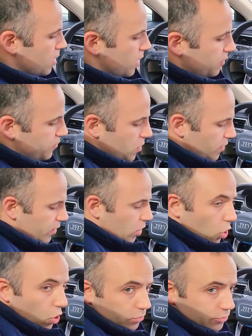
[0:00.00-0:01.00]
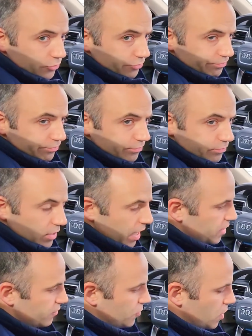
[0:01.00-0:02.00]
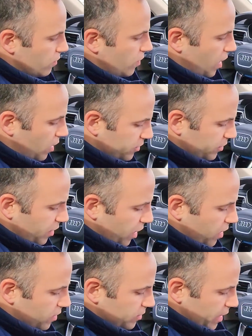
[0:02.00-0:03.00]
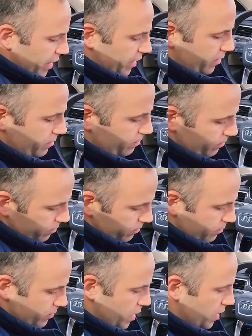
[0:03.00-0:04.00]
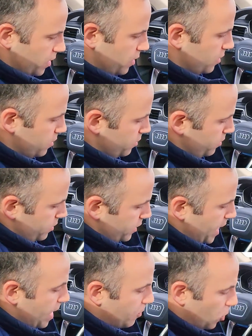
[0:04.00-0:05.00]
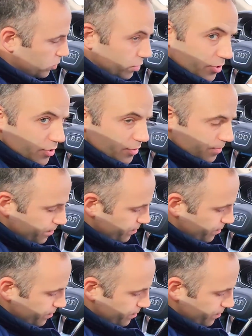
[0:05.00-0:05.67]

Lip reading: If you have a Golf, and if you have other car like cap holders